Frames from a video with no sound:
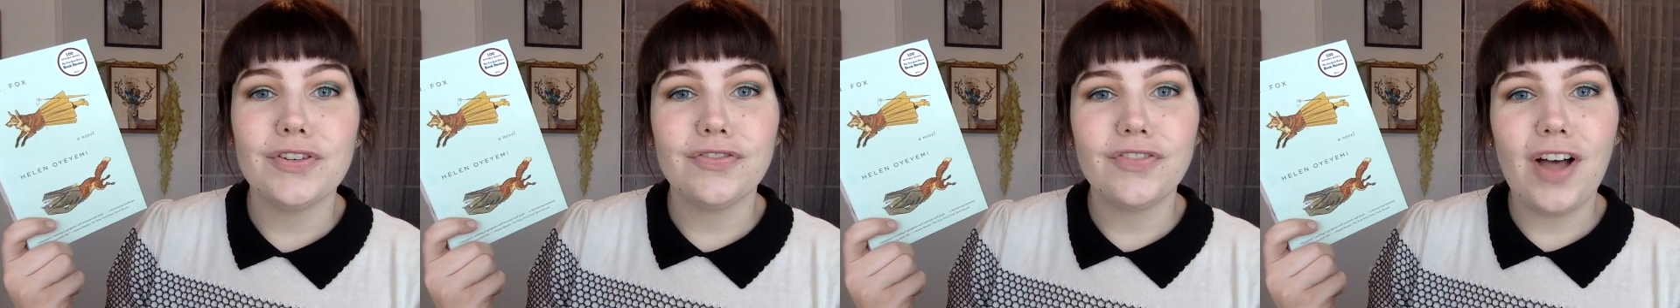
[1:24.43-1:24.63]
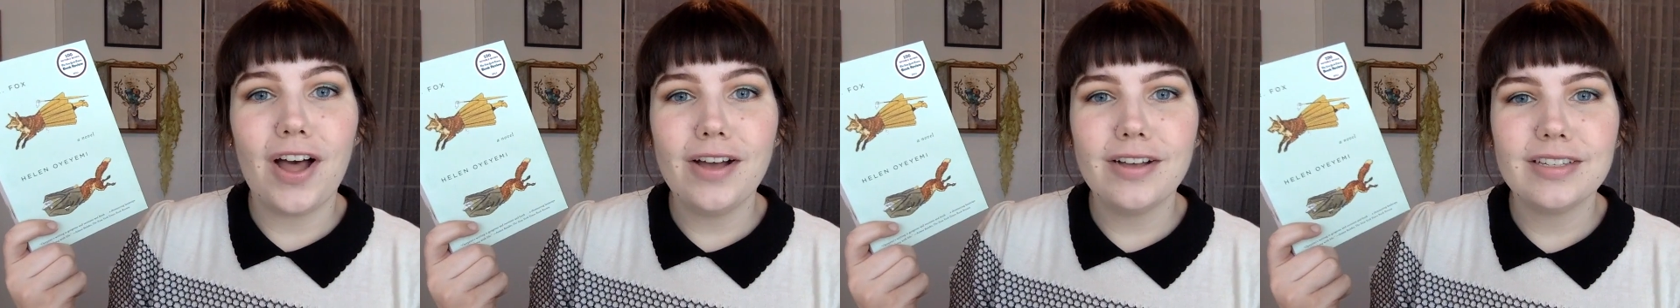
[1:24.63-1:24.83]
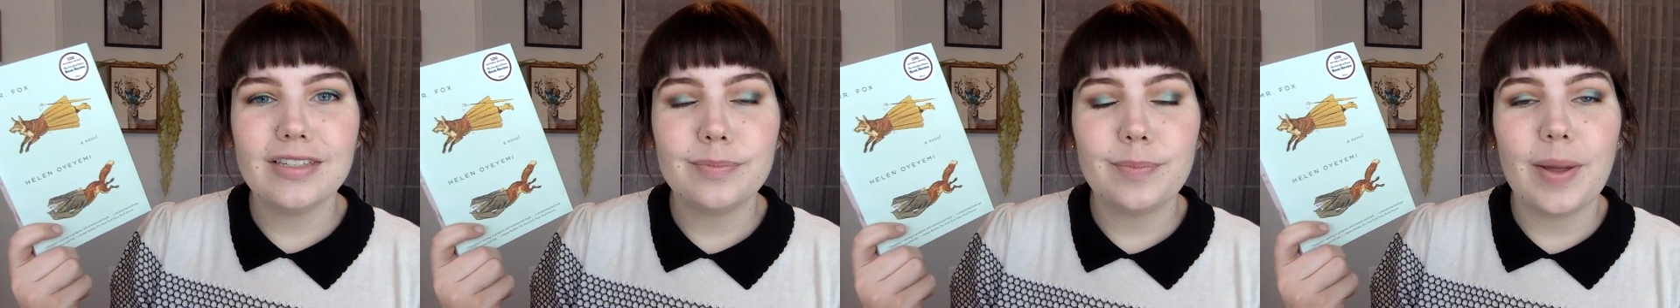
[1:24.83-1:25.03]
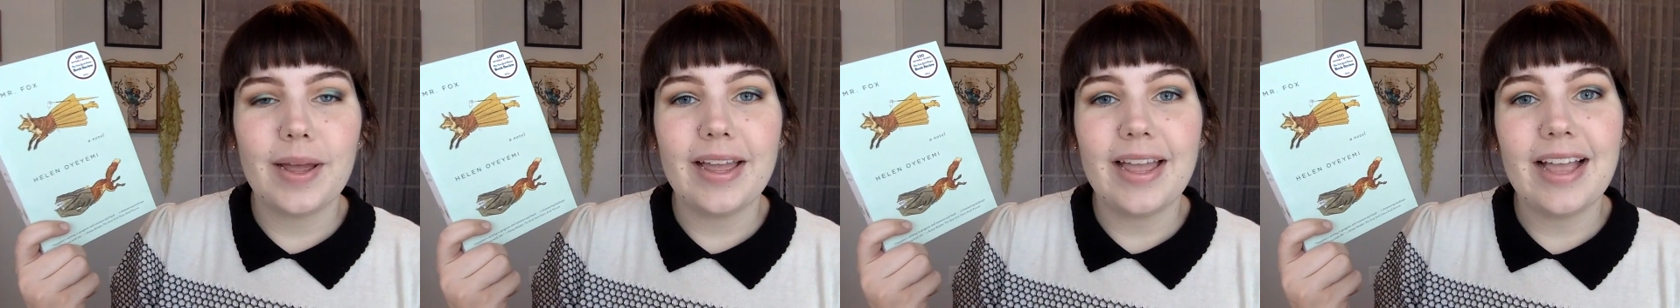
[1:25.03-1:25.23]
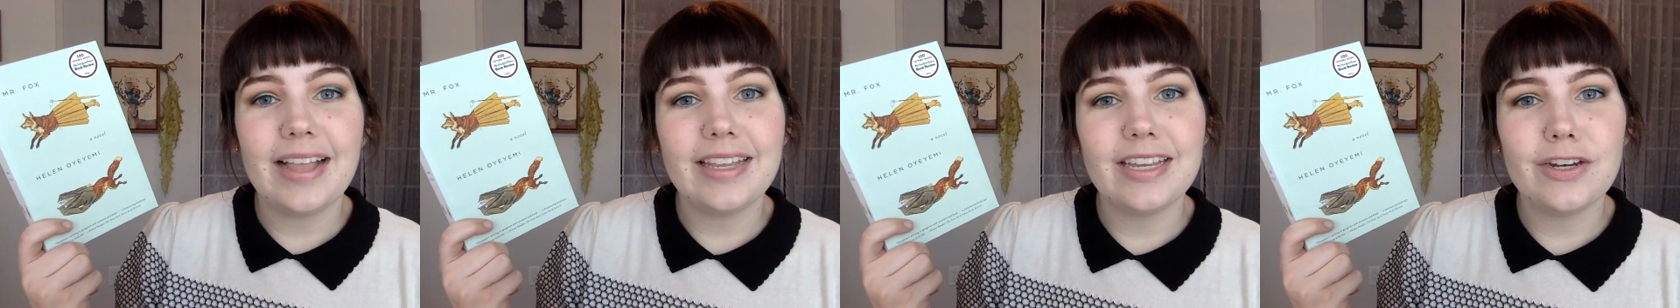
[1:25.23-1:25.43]
Fox by
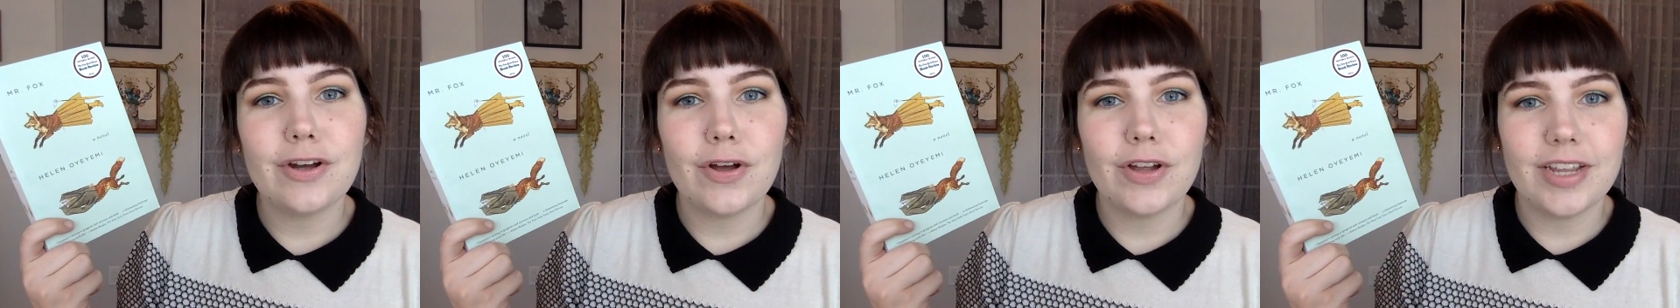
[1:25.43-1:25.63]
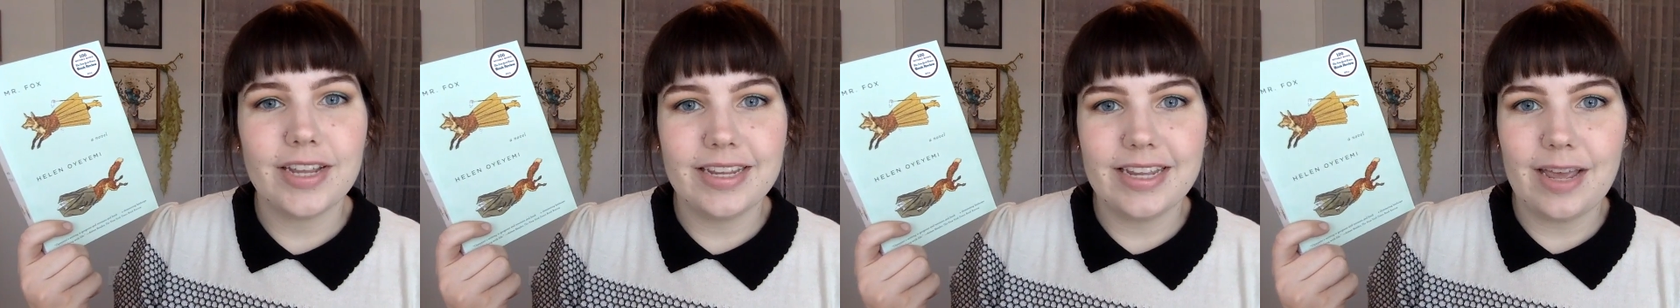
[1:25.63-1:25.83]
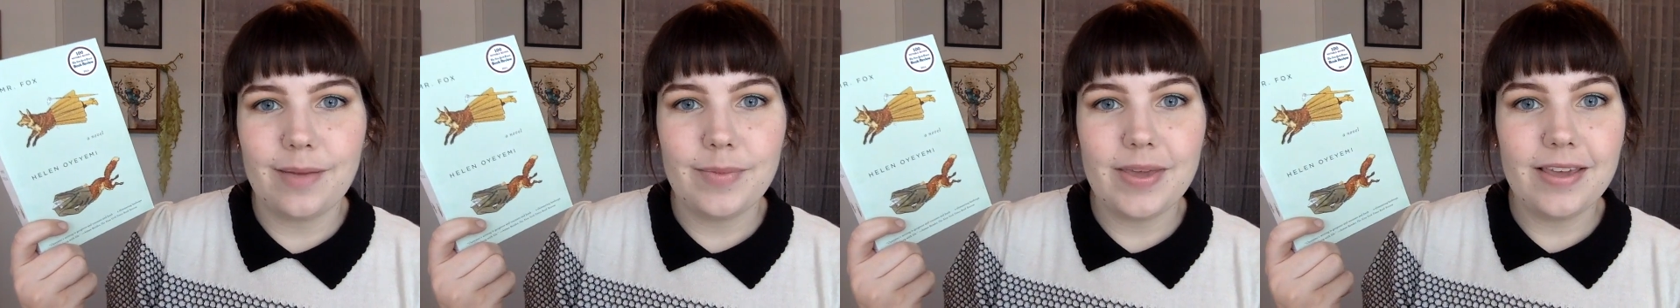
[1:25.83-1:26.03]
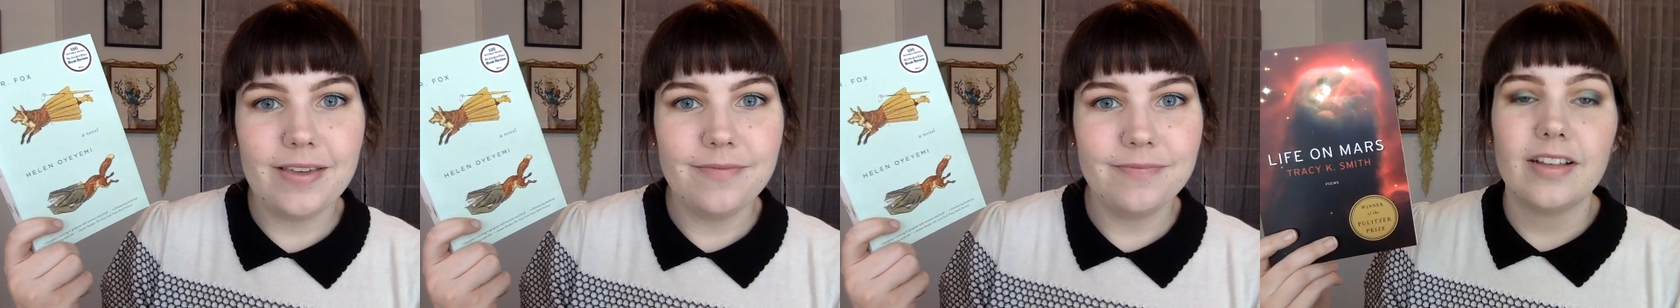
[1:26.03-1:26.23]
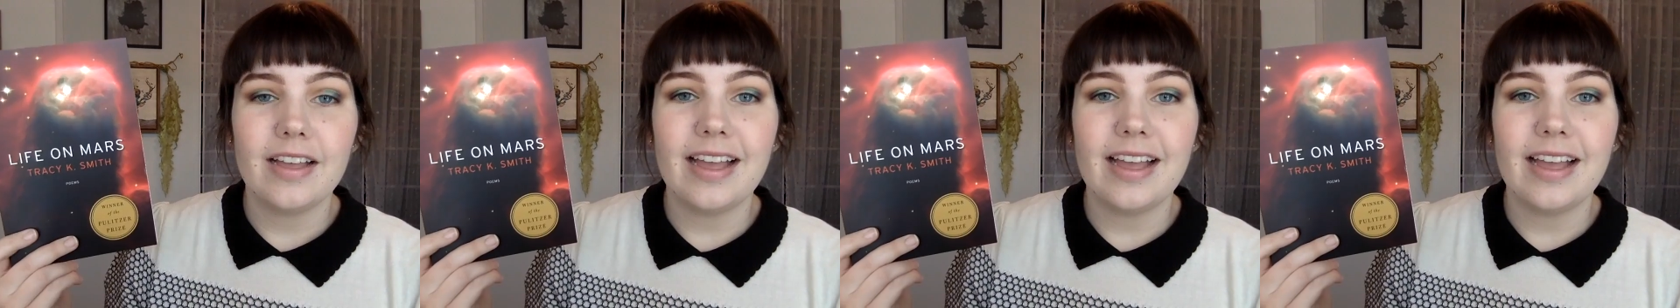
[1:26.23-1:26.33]
Helen Oyeyemi,